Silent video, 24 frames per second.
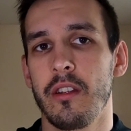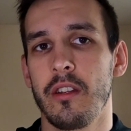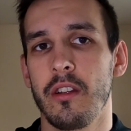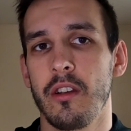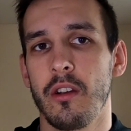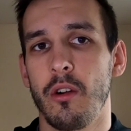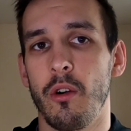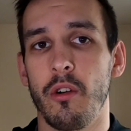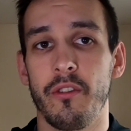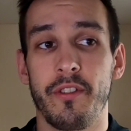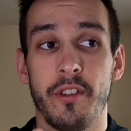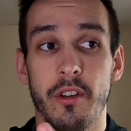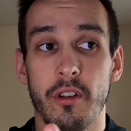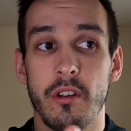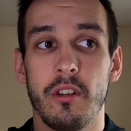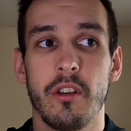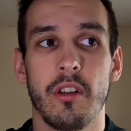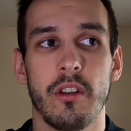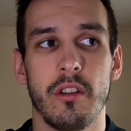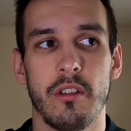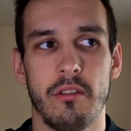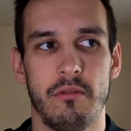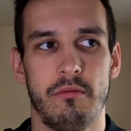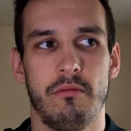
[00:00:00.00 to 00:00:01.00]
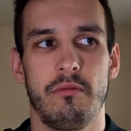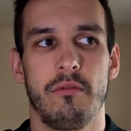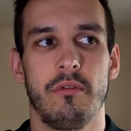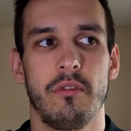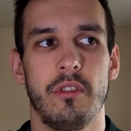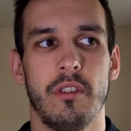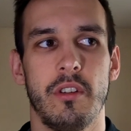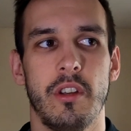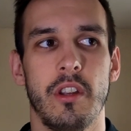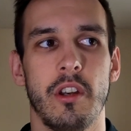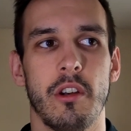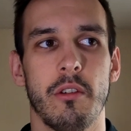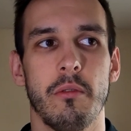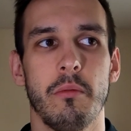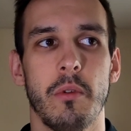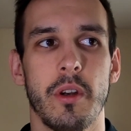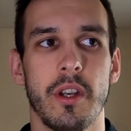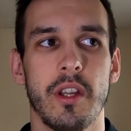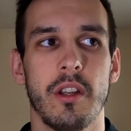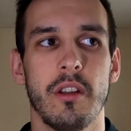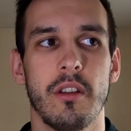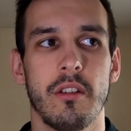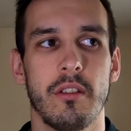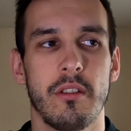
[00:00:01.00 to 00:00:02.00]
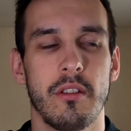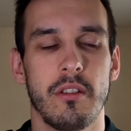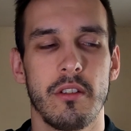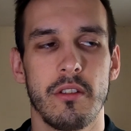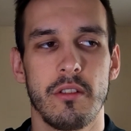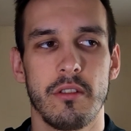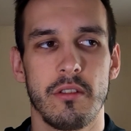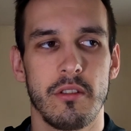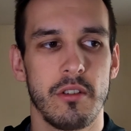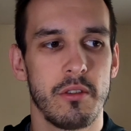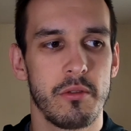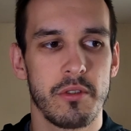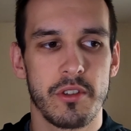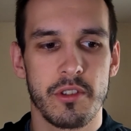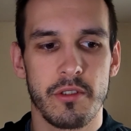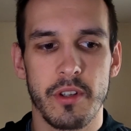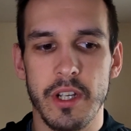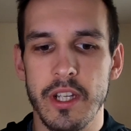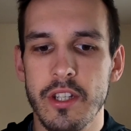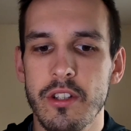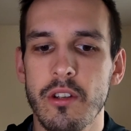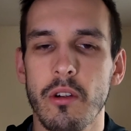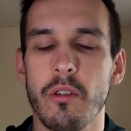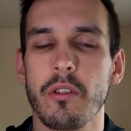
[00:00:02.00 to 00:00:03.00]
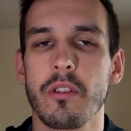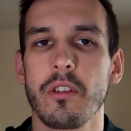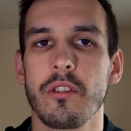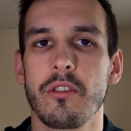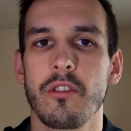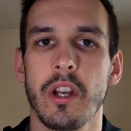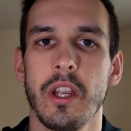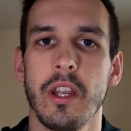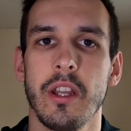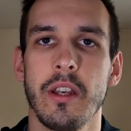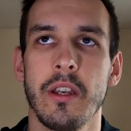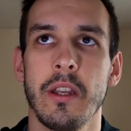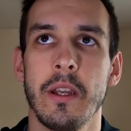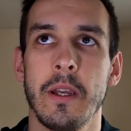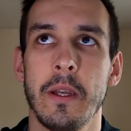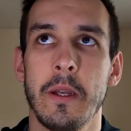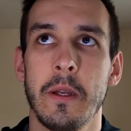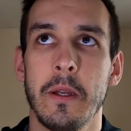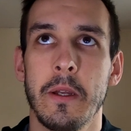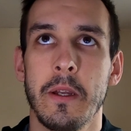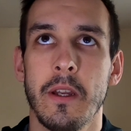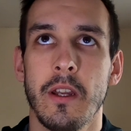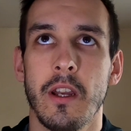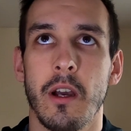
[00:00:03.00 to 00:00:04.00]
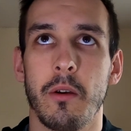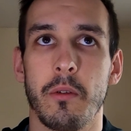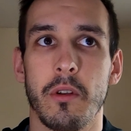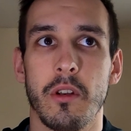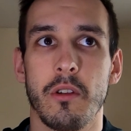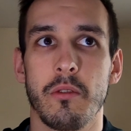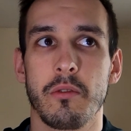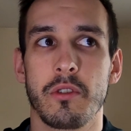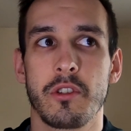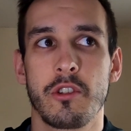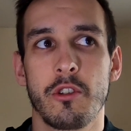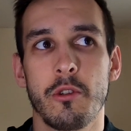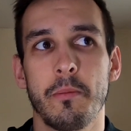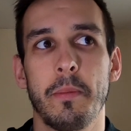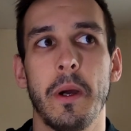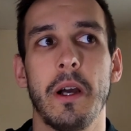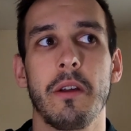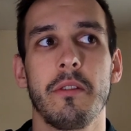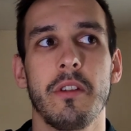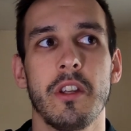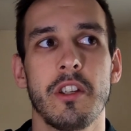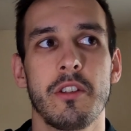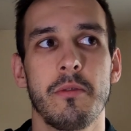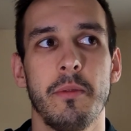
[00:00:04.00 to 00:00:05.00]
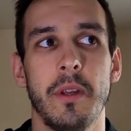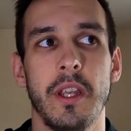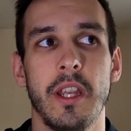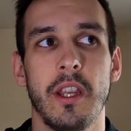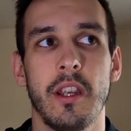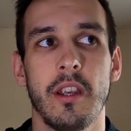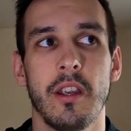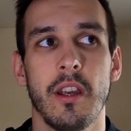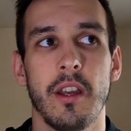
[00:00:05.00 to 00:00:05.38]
Or if you know, want to lose 3 stone, I want to lose £2 this week.